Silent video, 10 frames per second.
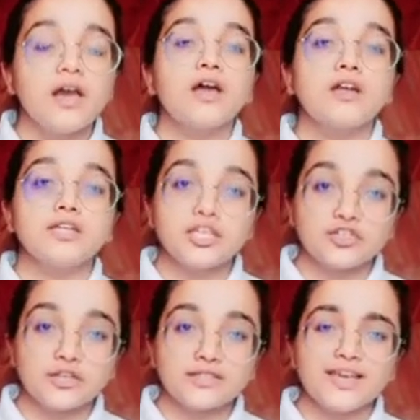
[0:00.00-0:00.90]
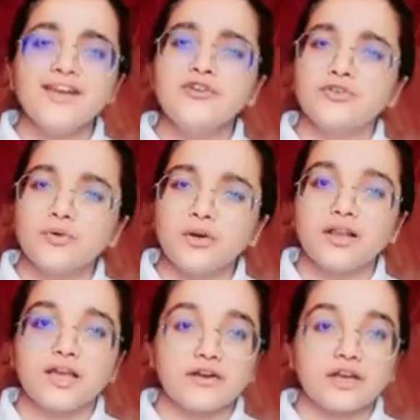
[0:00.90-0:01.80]
Teachers in rural
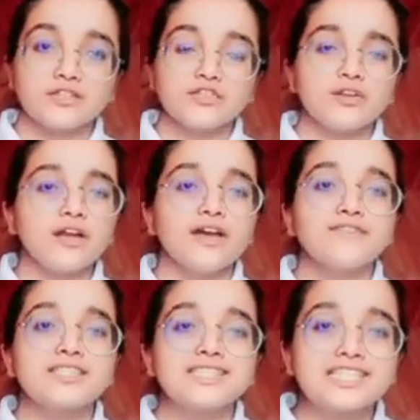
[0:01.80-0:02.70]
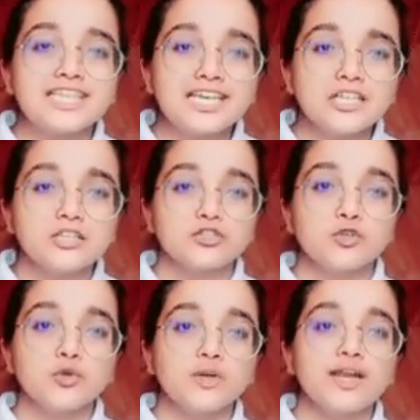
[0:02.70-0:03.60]
areas do not have the skill to
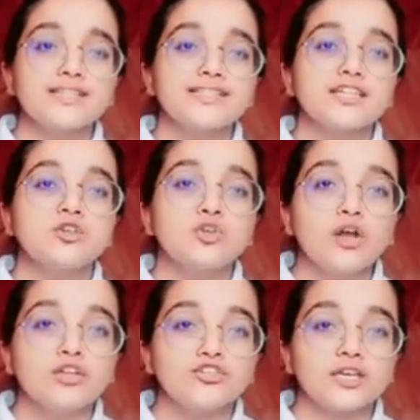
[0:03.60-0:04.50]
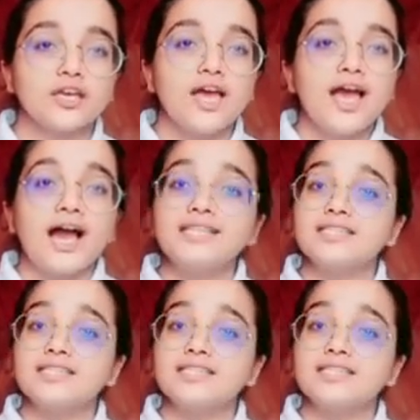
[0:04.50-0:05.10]
utilize technology, and this